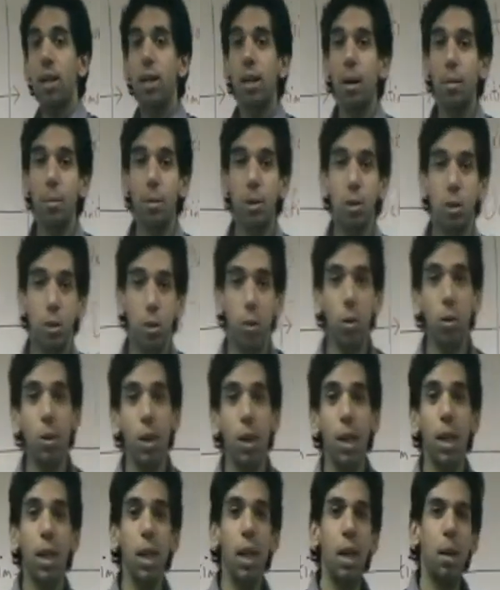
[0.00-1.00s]
Number
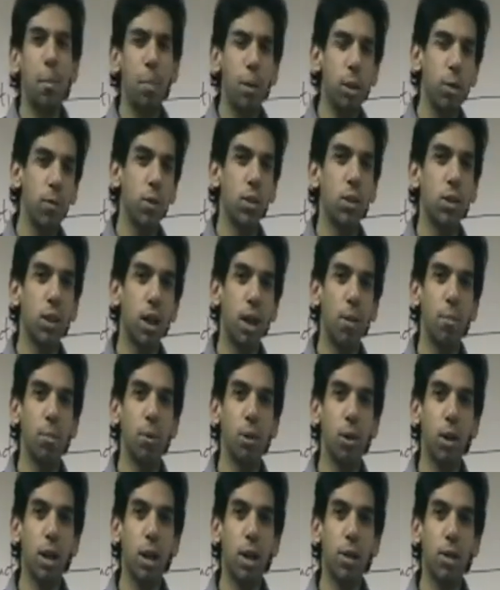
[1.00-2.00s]
two, a bit of a
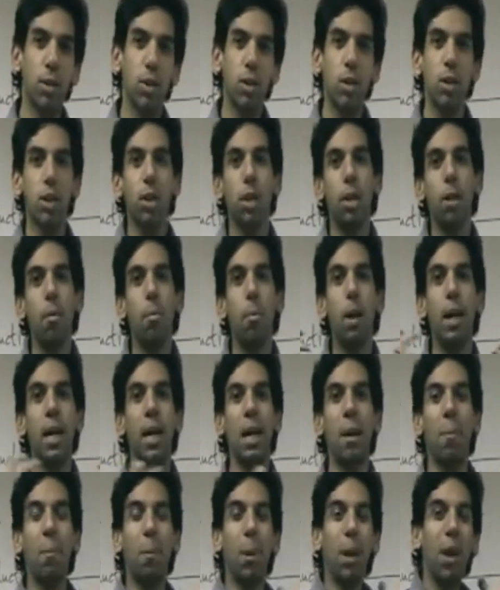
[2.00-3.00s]
sample class
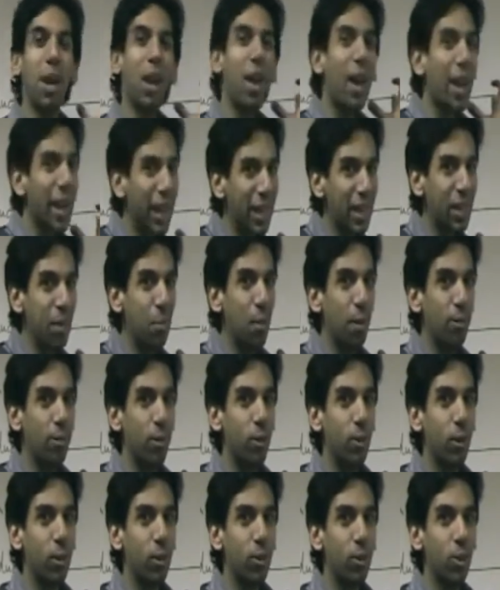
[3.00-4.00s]
by applying the
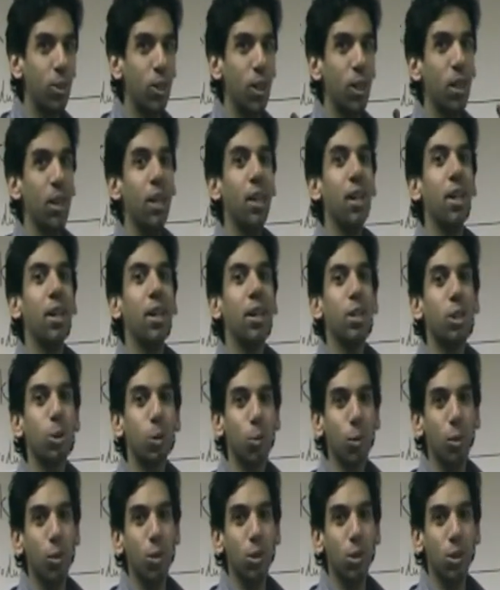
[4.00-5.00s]
methodology
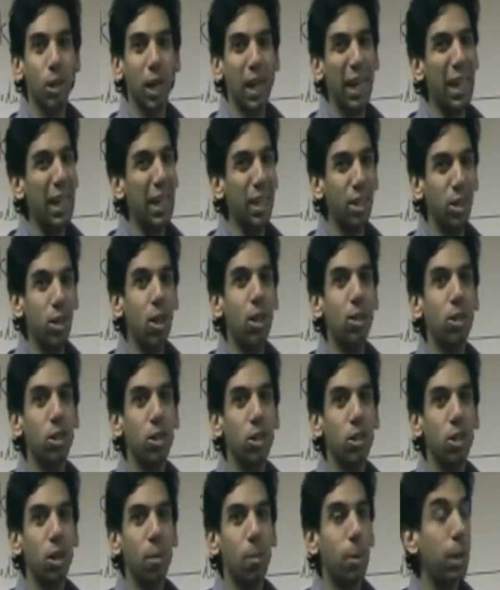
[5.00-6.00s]
towards a
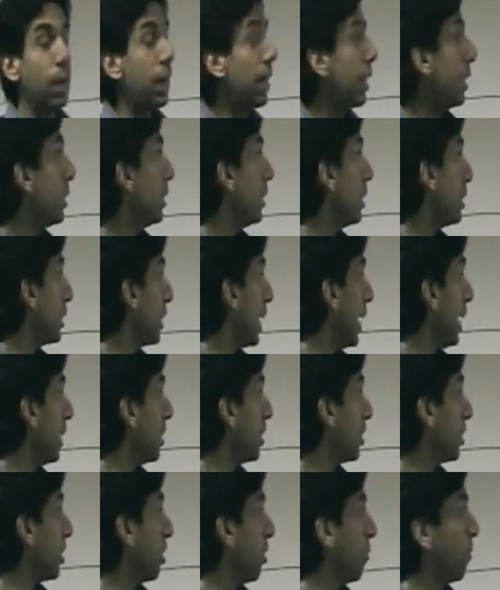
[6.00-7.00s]
certain topic, in this
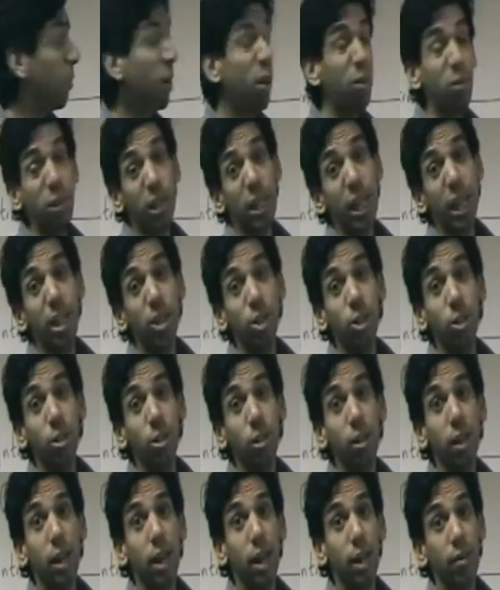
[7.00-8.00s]
case,
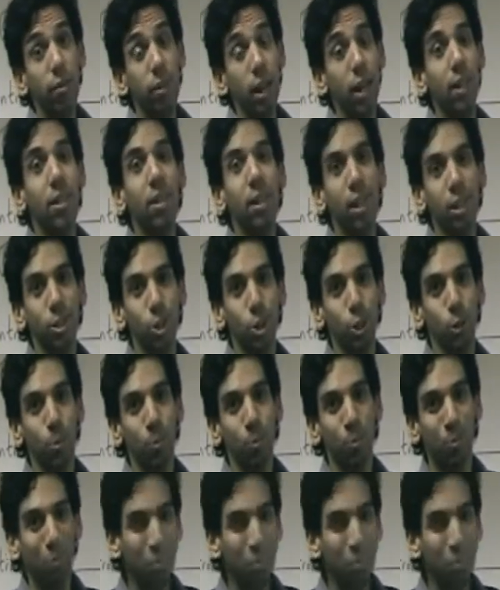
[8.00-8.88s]
verification and validation.